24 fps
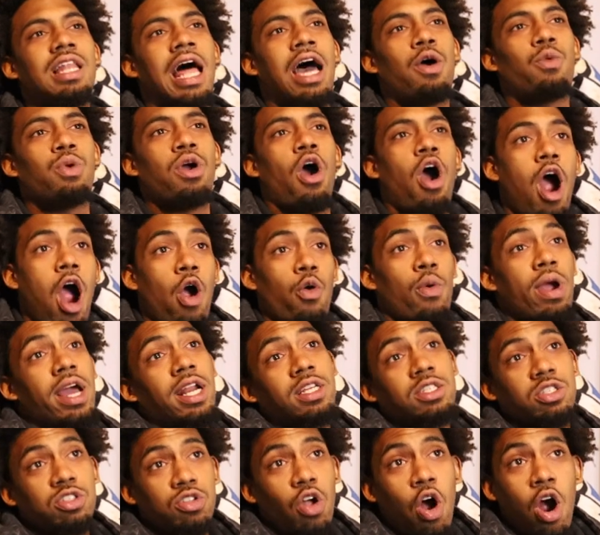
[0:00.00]
Like we yeah.
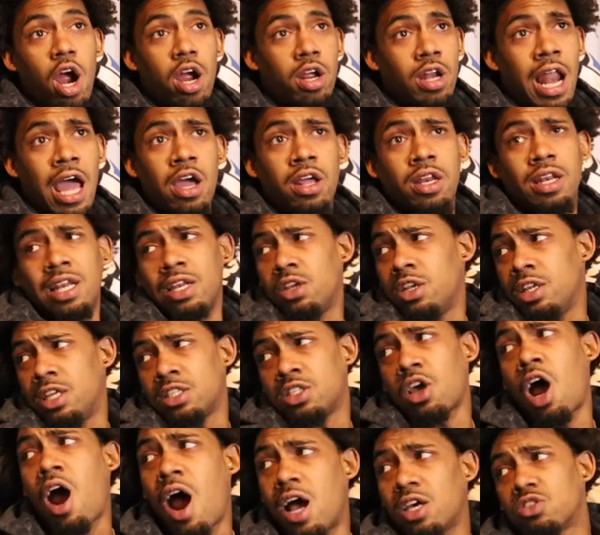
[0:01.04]
already starting, like
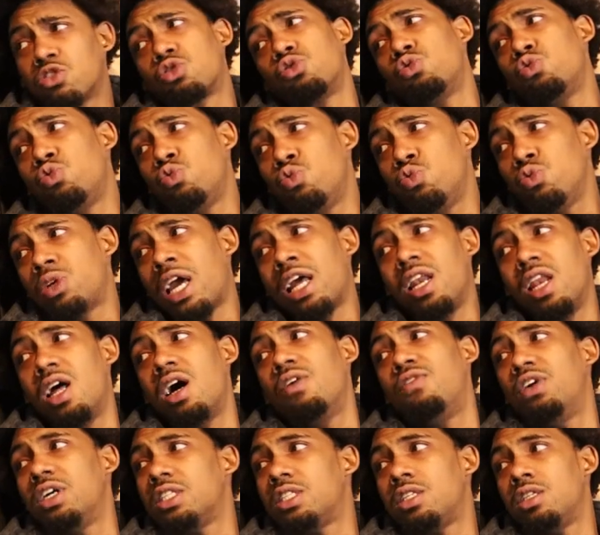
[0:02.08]
this our school, they
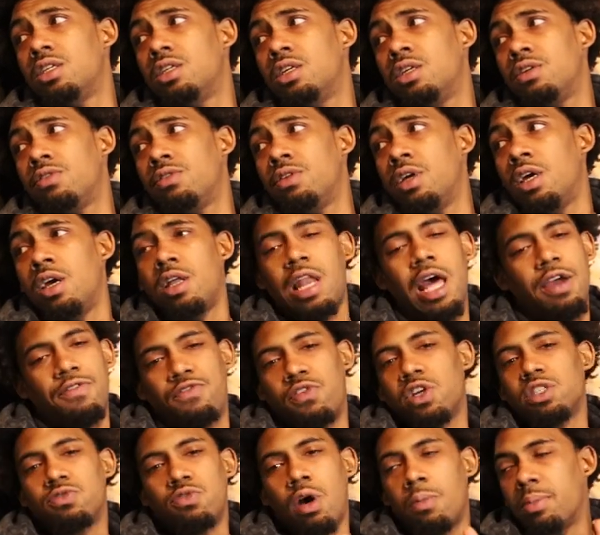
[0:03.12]
love us here. Like
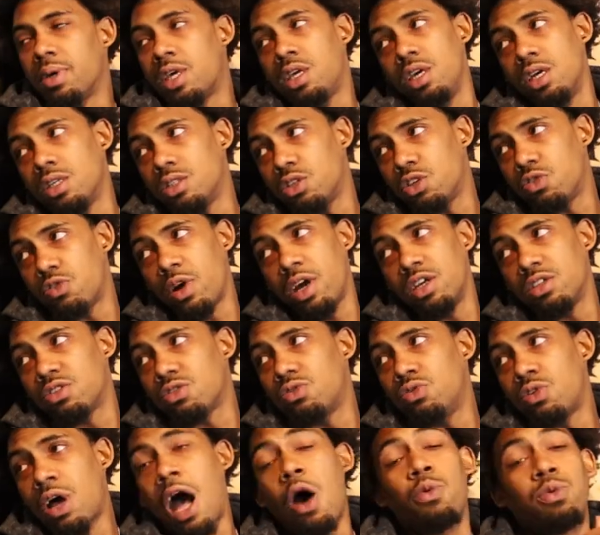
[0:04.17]
first of all, McKeel's a great
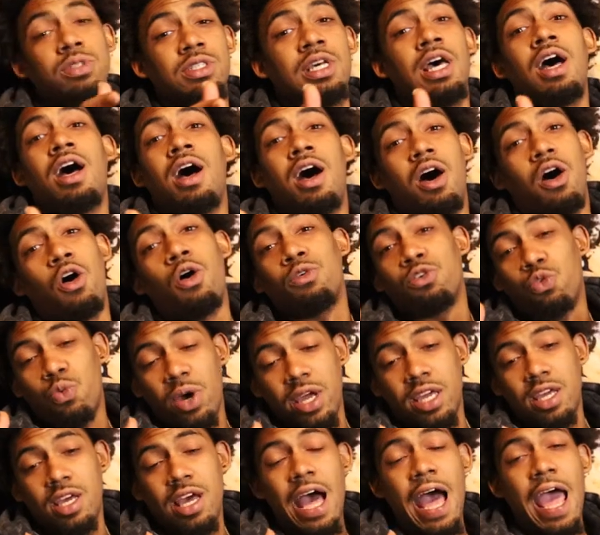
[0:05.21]
school. I was on the
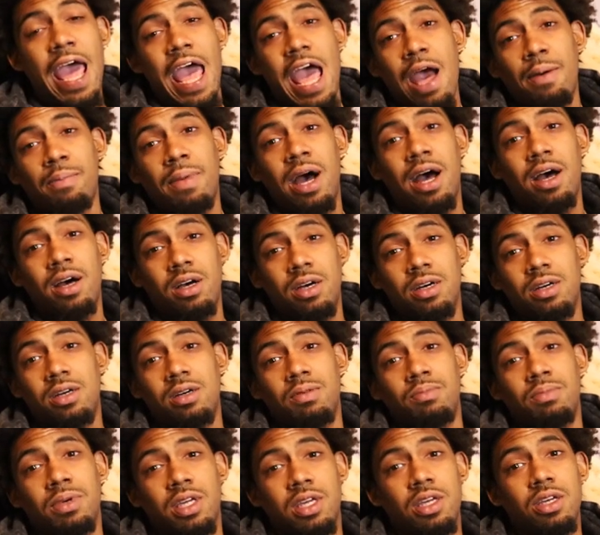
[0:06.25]
way here, I had my
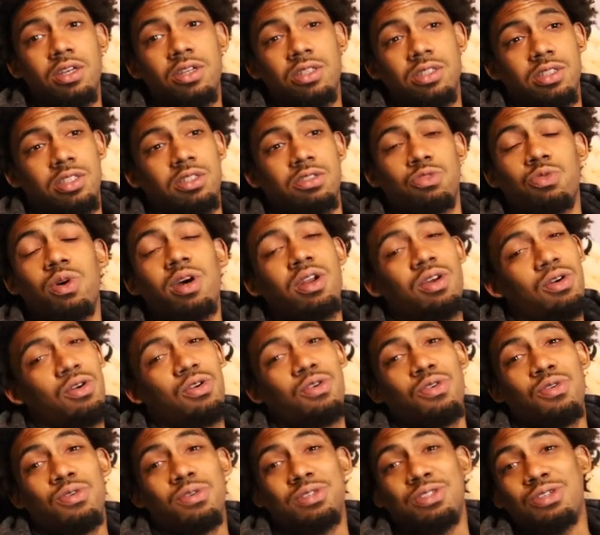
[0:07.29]
uh, McKeel sweater
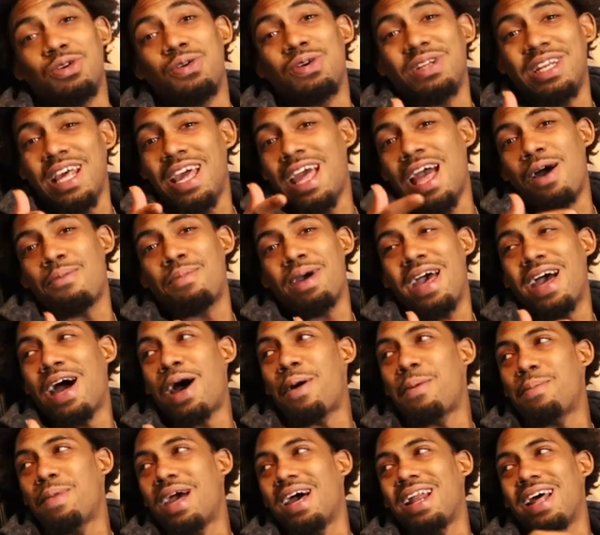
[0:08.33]
on. So damn,
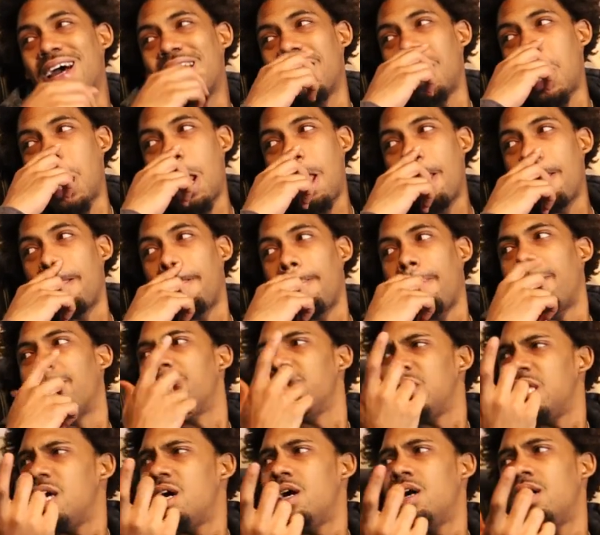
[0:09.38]
academically, man, man, I, you know
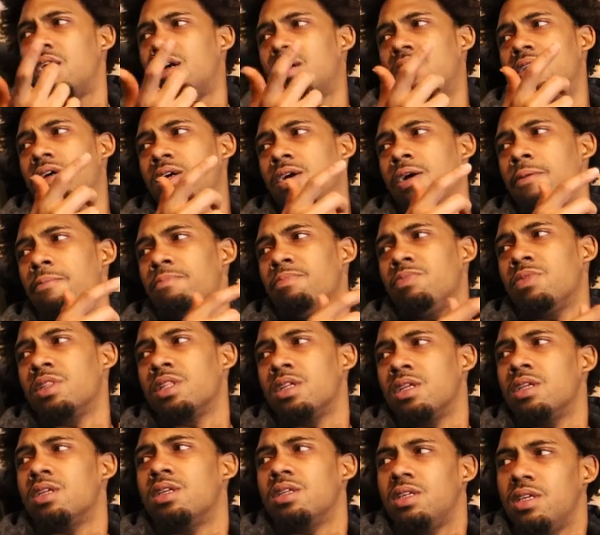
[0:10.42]
that's yeah like
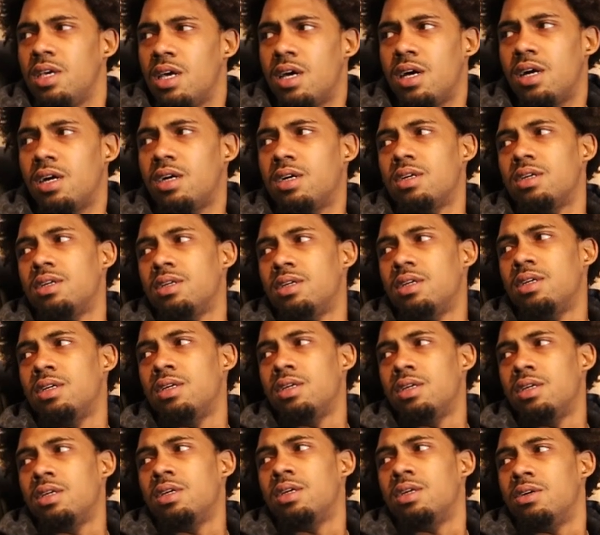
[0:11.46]
off for, yeah. for us and
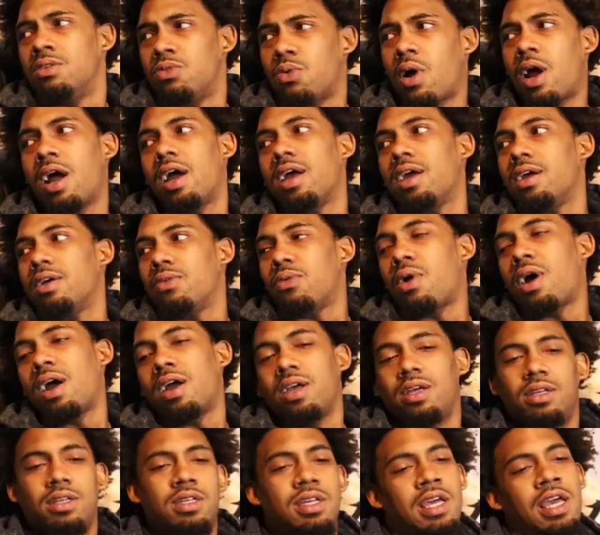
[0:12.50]
Pope. So. Right,
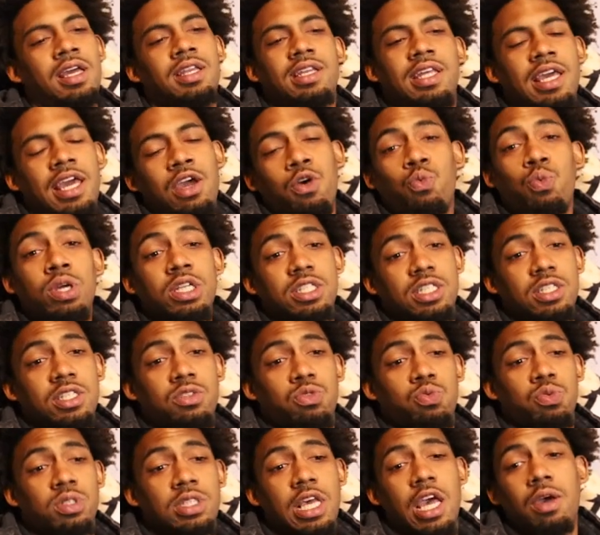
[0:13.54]
right. And then we
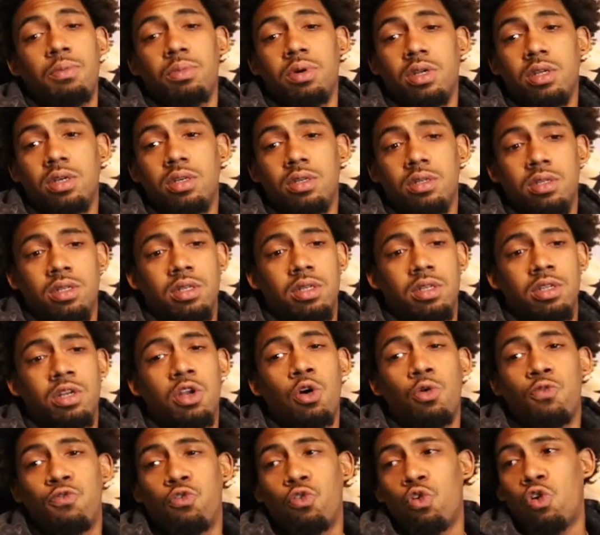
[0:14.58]
just was able to you
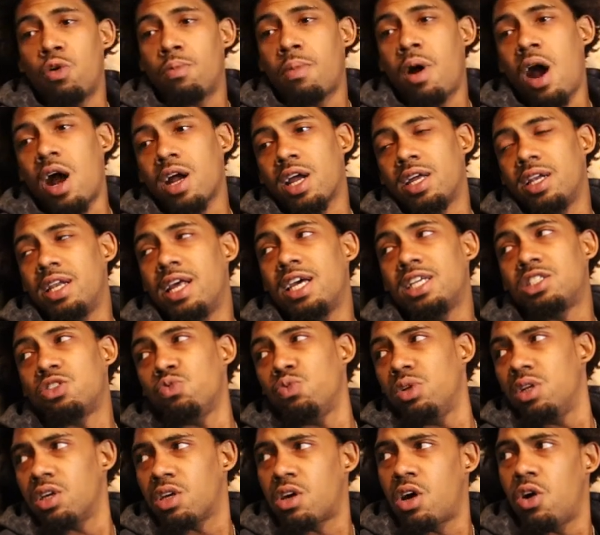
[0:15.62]
know form our
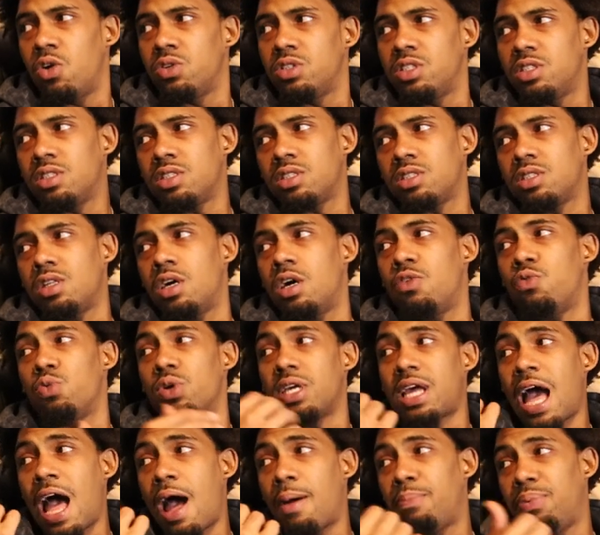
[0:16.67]
connection with the coaches and stuff.
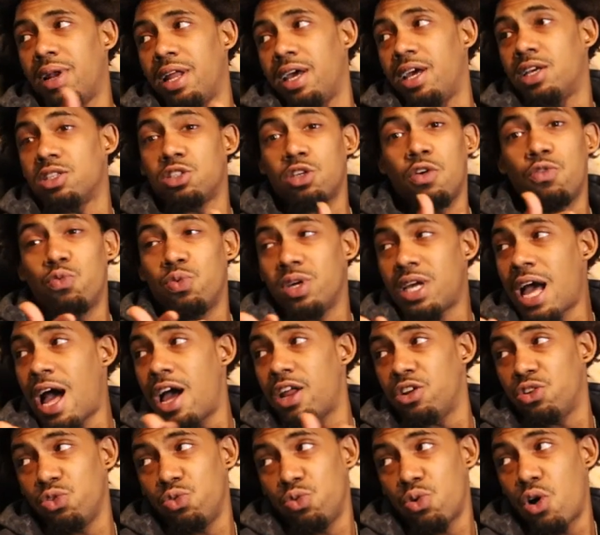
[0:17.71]
We got players over, we
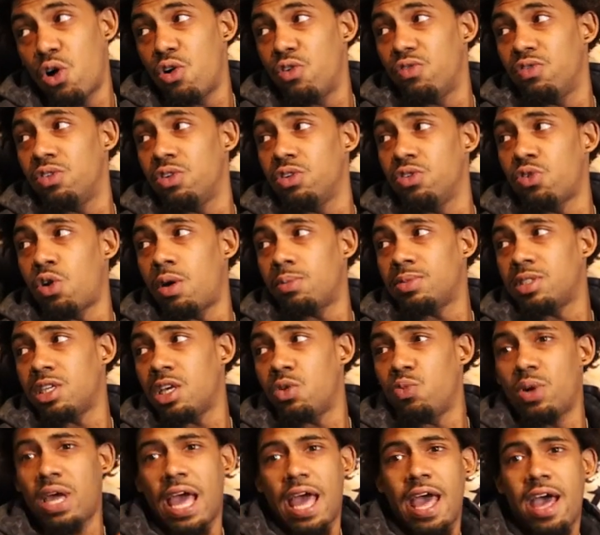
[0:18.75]
got do over. You know what I'm
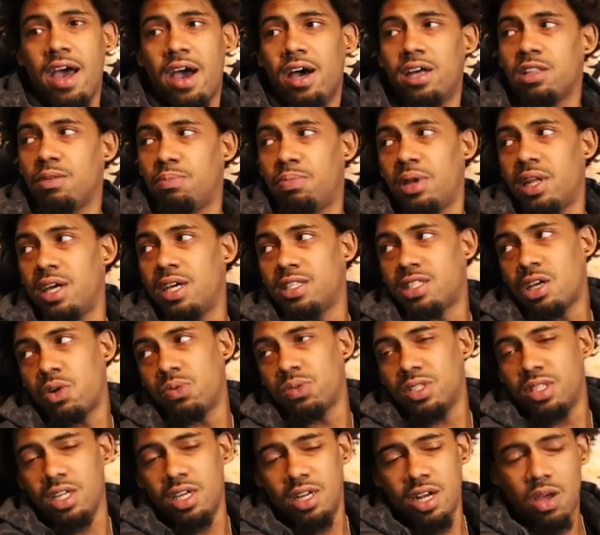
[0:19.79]
saying? We had other players that
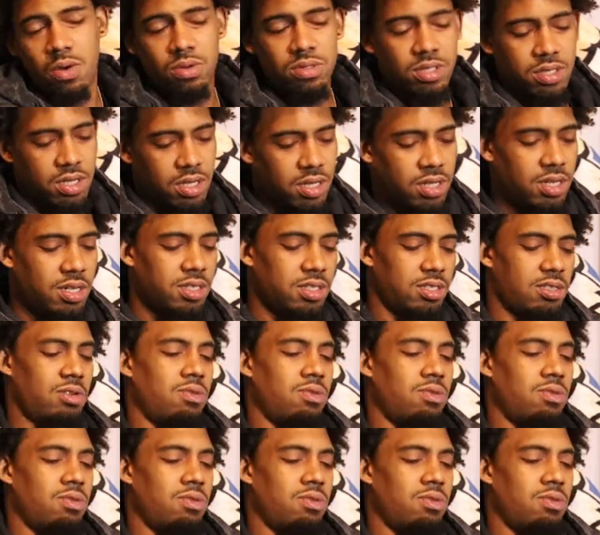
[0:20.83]
was there that was good.